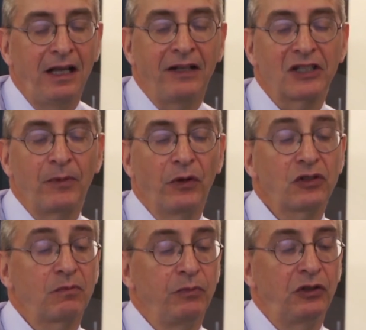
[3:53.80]
and some of
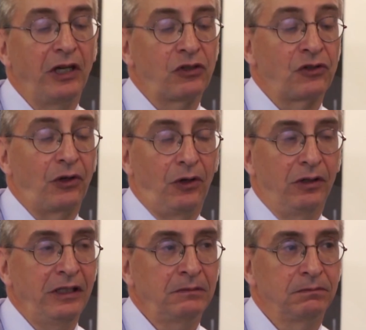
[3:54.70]
those mutations are
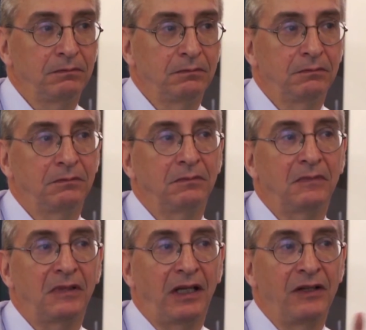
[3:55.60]
early,
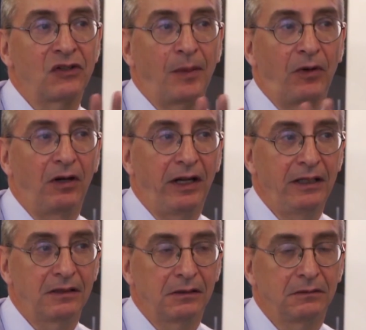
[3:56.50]
and some are
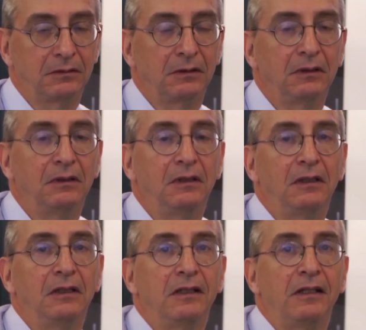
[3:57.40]
late.
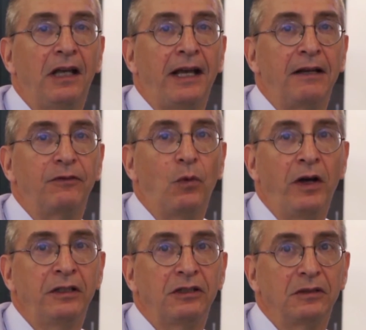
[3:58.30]
And if
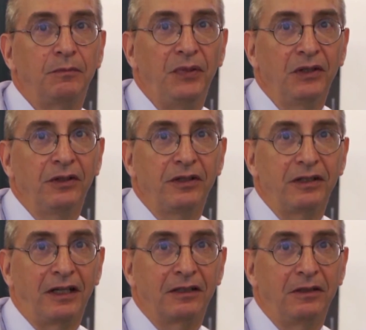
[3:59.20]
one could build a